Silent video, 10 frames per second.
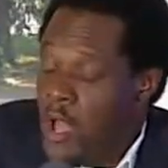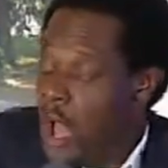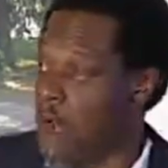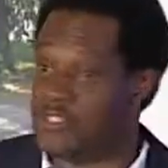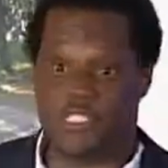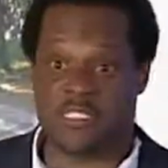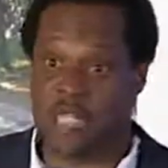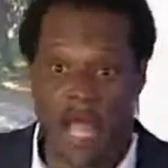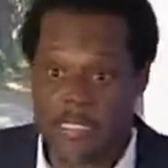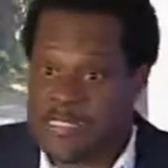I
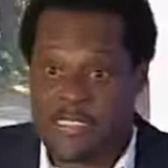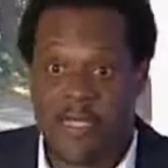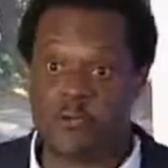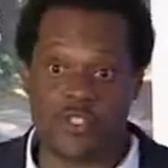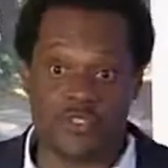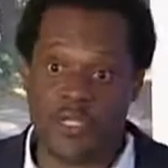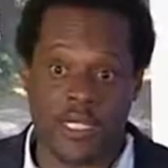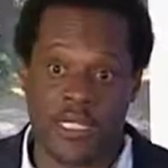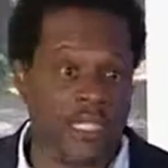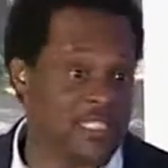just said, what you
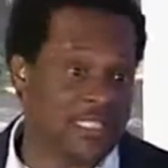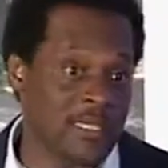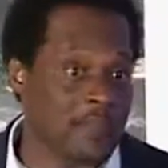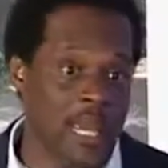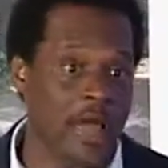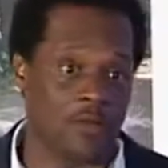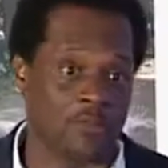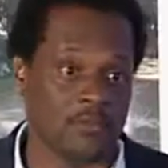looking at? She sent me out.